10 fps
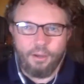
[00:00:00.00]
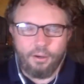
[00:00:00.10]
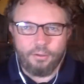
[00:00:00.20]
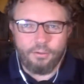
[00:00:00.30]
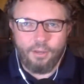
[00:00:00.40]

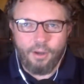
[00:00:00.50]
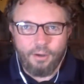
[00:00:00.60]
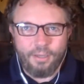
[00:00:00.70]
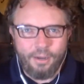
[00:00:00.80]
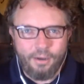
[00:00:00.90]
are they
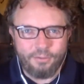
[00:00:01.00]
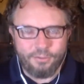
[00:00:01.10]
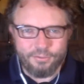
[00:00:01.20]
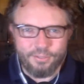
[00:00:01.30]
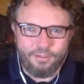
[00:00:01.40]
are
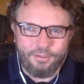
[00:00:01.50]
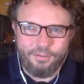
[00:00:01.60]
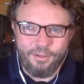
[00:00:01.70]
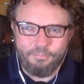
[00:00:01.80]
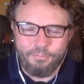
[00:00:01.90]
characters. I I'm